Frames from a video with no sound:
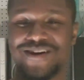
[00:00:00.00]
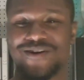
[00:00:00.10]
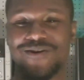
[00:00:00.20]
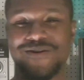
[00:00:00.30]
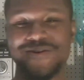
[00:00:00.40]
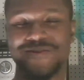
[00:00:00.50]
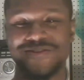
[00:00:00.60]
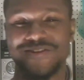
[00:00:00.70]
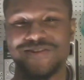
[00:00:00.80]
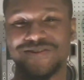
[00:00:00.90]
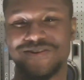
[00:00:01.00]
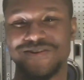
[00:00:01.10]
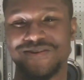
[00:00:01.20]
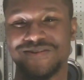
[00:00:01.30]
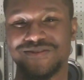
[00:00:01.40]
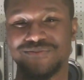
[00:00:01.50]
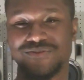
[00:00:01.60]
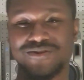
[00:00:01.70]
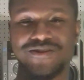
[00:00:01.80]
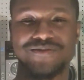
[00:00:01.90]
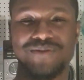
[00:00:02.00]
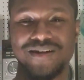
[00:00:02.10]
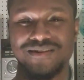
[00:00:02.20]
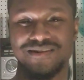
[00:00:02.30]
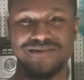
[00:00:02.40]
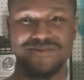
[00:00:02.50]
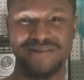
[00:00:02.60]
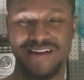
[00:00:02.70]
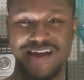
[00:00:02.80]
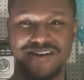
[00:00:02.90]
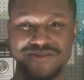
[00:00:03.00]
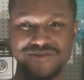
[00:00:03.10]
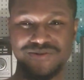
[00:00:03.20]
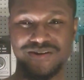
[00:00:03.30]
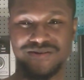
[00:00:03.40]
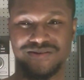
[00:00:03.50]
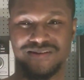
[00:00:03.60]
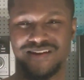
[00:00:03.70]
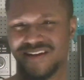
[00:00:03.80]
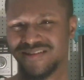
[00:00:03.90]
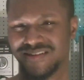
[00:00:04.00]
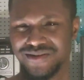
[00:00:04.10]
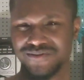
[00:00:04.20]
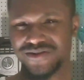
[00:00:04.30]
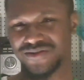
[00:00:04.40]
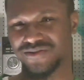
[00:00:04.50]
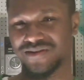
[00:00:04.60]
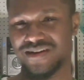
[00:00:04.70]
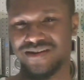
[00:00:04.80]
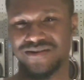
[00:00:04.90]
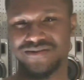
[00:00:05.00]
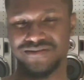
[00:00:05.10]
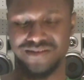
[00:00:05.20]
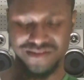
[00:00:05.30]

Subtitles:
all those other superstars back then during the Attitude Era. I think it was during that era